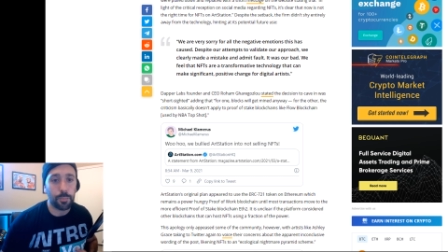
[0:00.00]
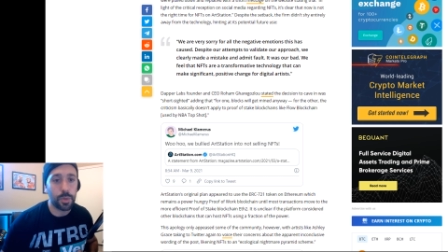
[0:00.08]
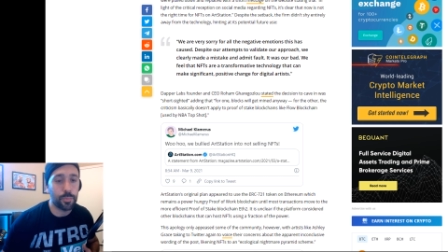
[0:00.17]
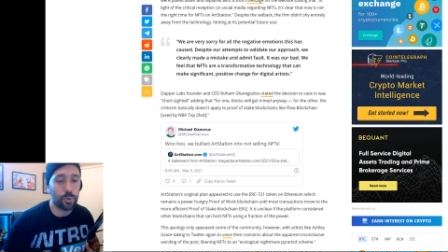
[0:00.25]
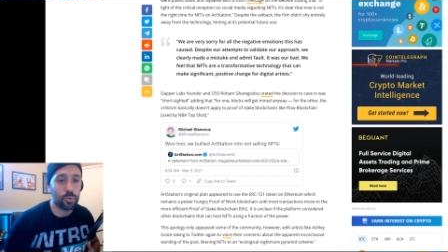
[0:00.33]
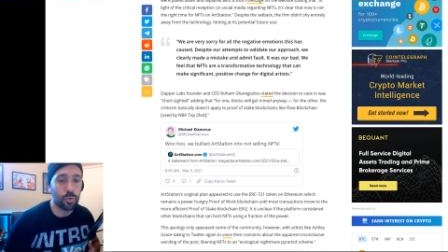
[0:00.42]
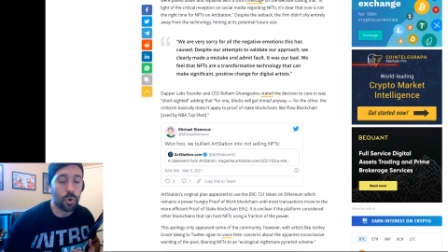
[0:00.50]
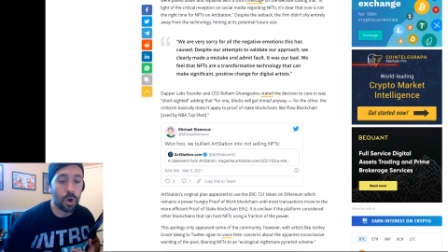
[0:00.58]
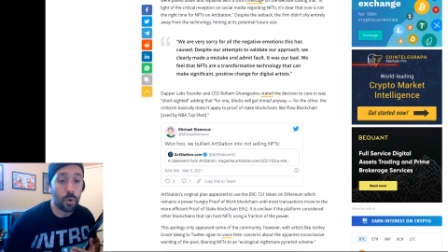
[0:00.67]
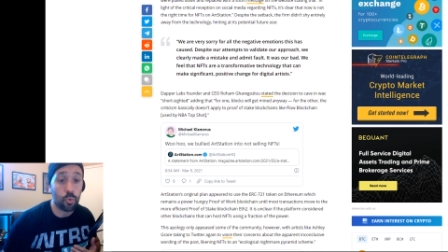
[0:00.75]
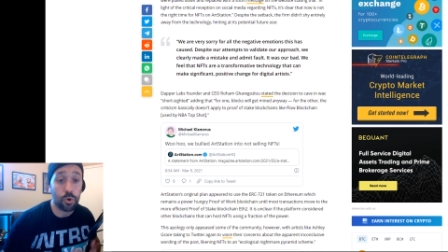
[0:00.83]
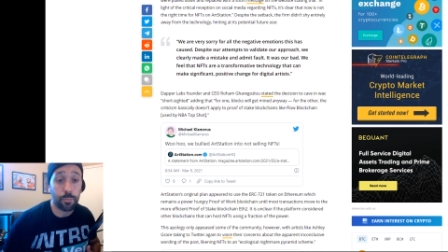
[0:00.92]
People
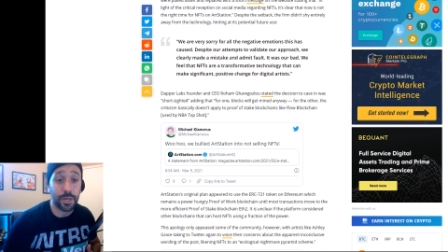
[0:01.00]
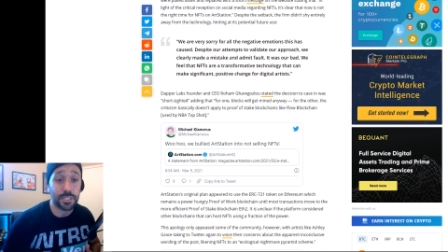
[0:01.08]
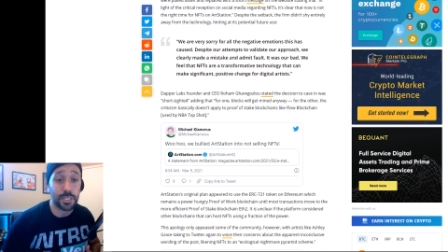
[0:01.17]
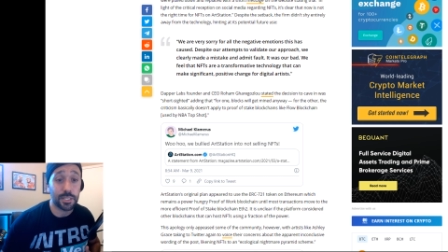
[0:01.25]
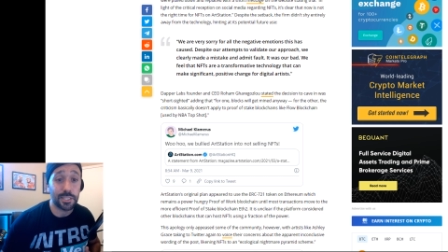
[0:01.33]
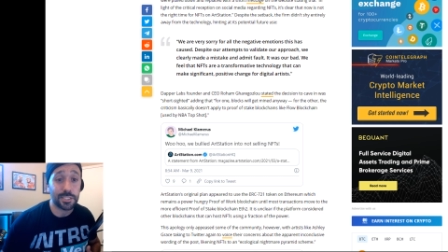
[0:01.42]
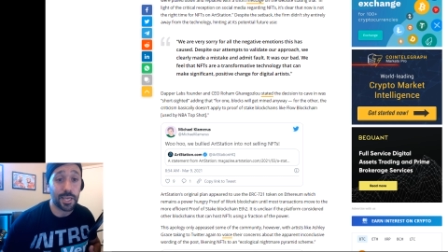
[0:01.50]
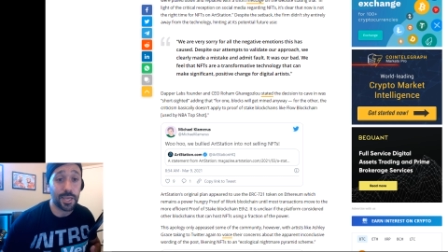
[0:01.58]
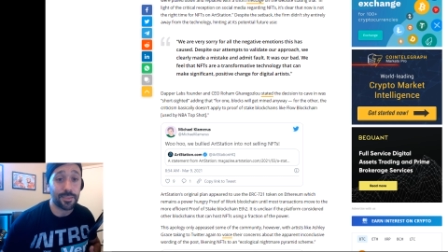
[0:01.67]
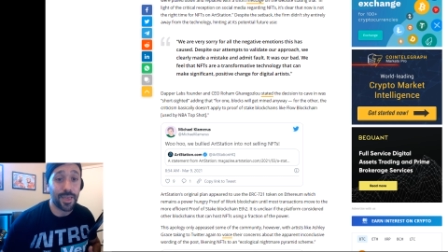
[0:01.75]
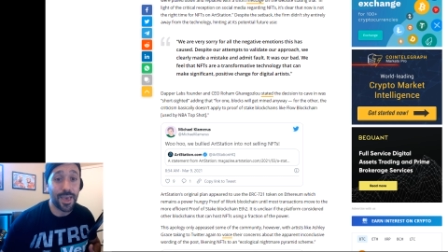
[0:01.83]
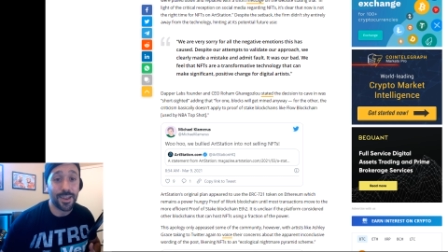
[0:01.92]
uh, were basically
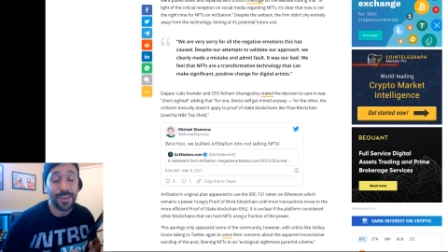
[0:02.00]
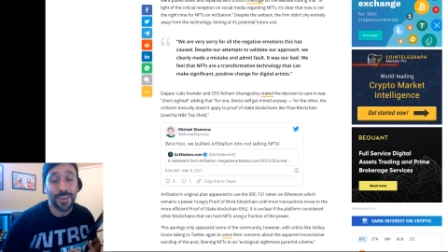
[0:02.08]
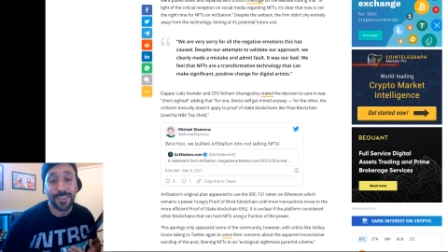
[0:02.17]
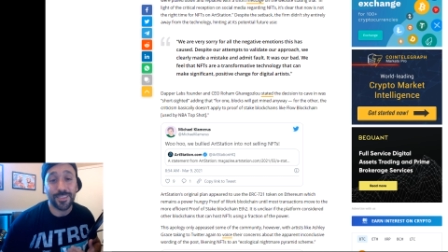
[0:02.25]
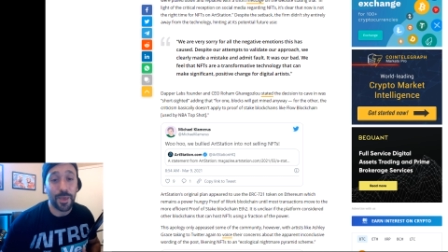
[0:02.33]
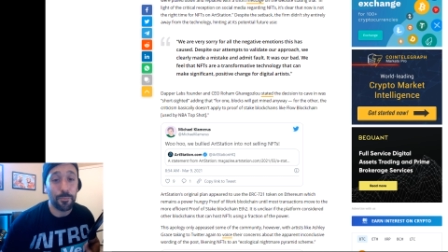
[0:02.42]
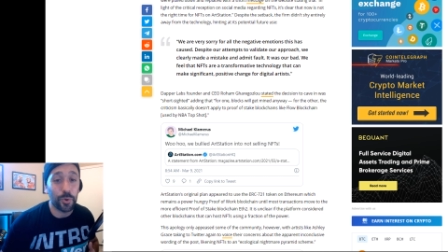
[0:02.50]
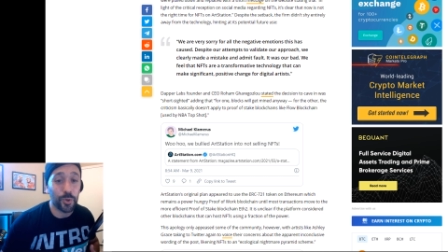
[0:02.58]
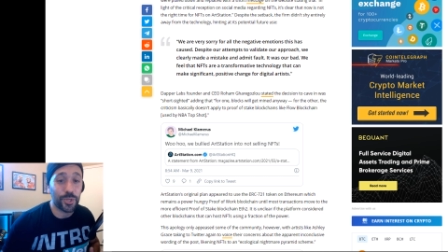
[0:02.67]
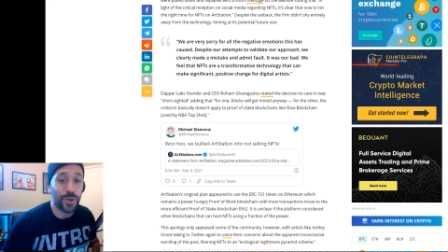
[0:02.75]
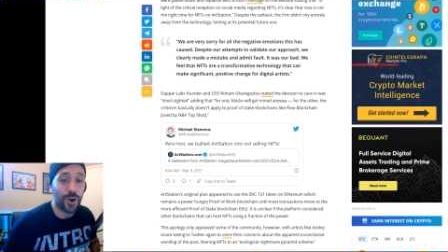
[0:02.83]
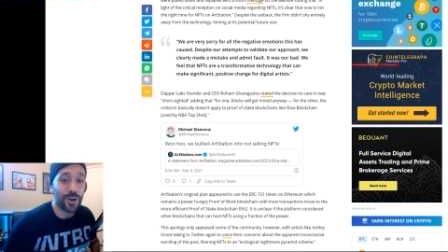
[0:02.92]
saying that they
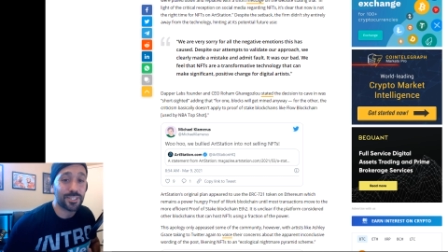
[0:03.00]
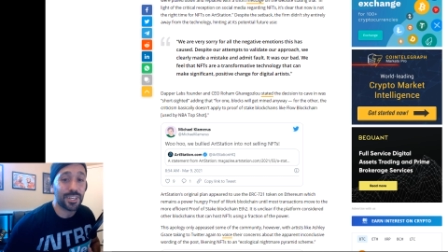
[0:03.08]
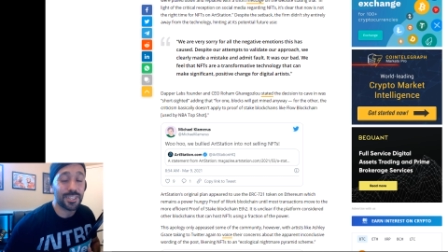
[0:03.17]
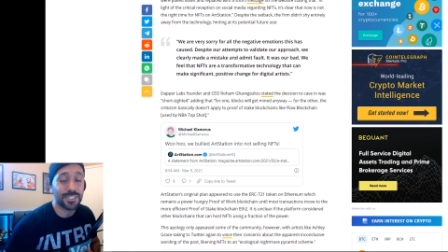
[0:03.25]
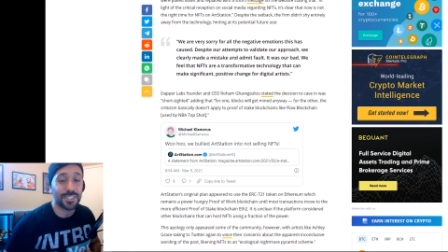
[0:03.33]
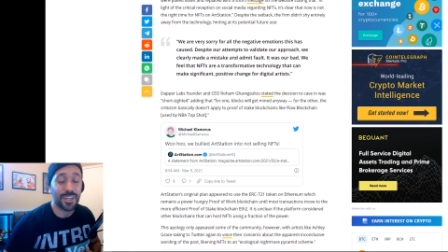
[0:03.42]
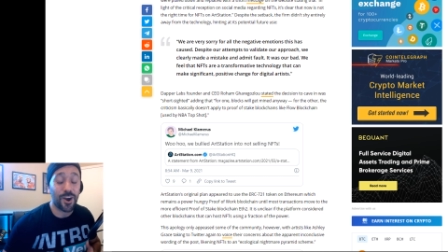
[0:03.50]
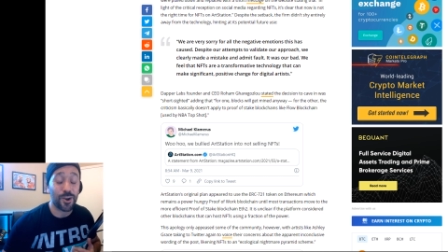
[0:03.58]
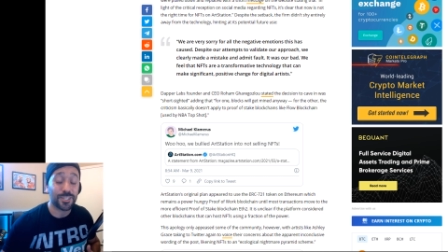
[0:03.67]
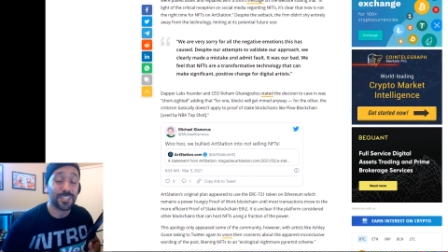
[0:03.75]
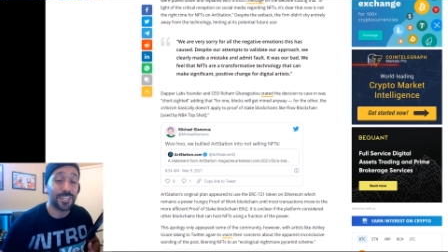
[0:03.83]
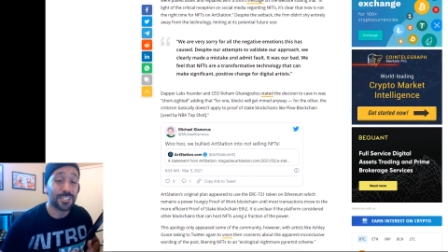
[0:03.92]
bullied
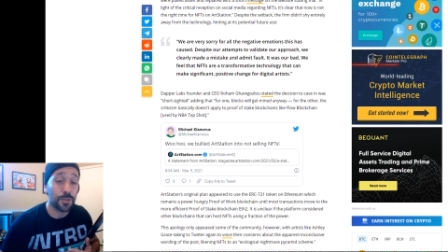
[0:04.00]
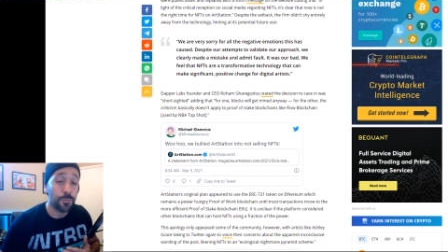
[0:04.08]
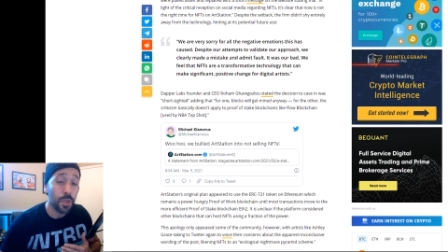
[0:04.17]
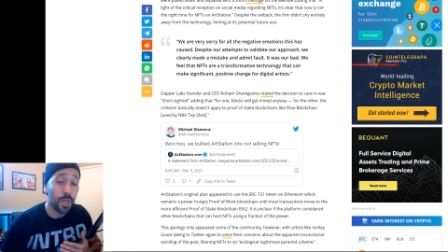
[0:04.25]
ArtStation